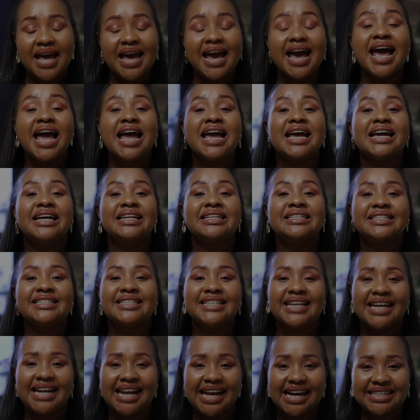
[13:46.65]
and
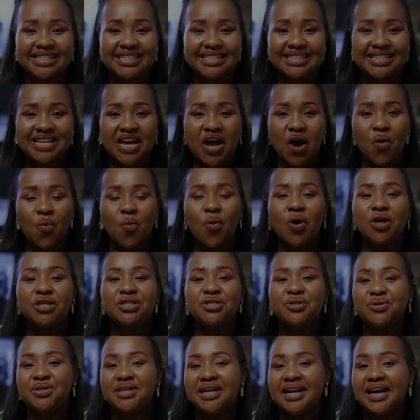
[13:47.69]
tell us what
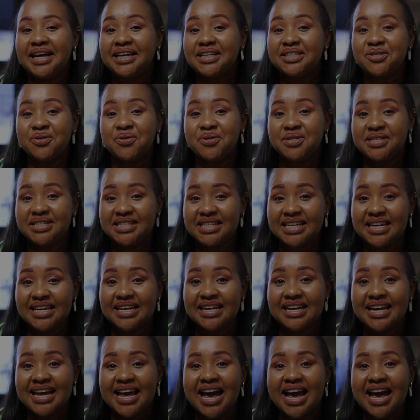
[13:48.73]
you'd like to see